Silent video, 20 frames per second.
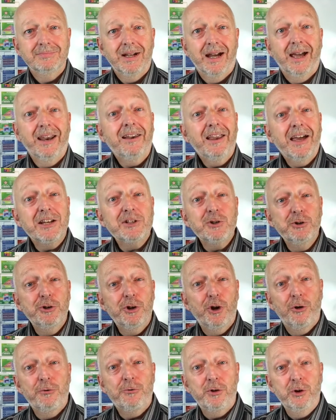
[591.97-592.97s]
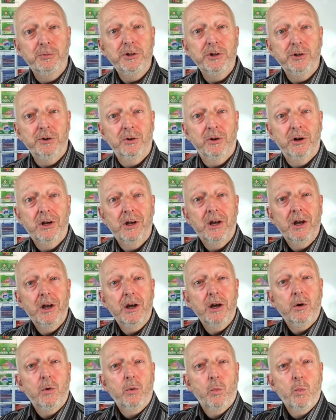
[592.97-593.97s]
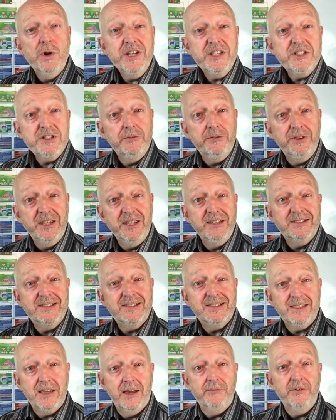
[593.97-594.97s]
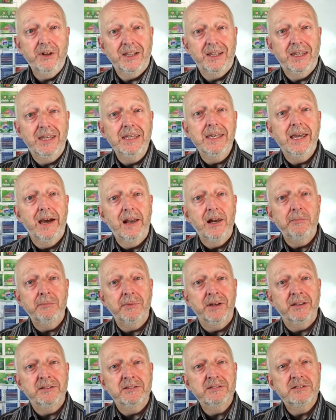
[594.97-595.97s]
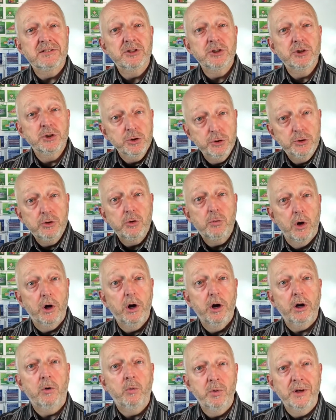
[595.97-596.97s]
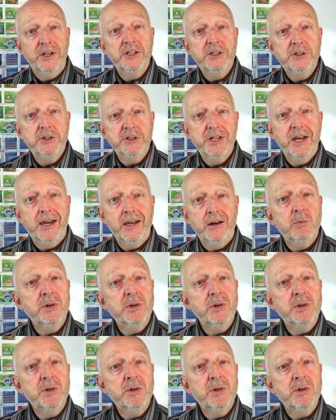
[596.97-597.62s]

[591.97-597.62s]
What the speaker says: And I'd like to know from you, Which of these 7 key elements do you work with today,